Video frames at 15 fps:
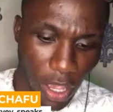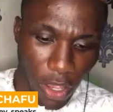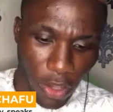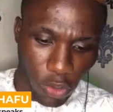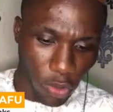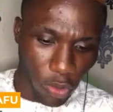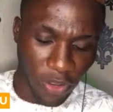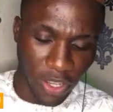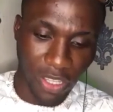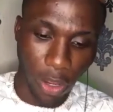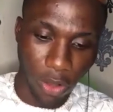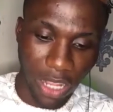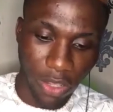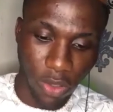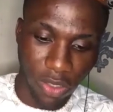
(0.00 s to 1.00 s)
So first, I
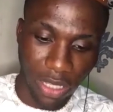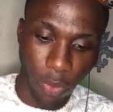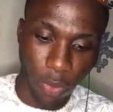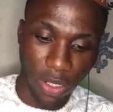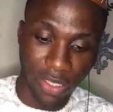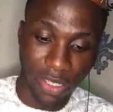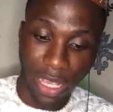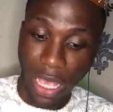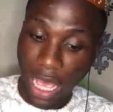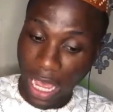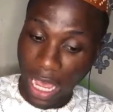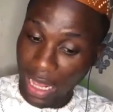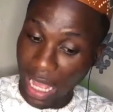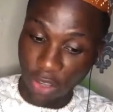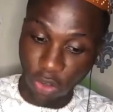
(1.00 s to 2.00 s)
would like to start with this.
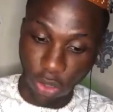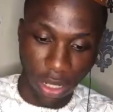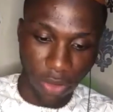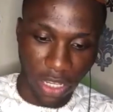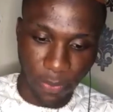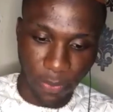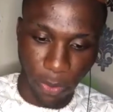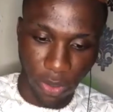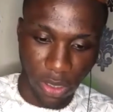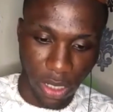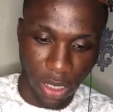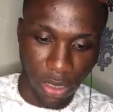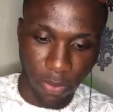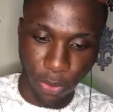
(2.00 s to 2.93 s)
Ella actually responded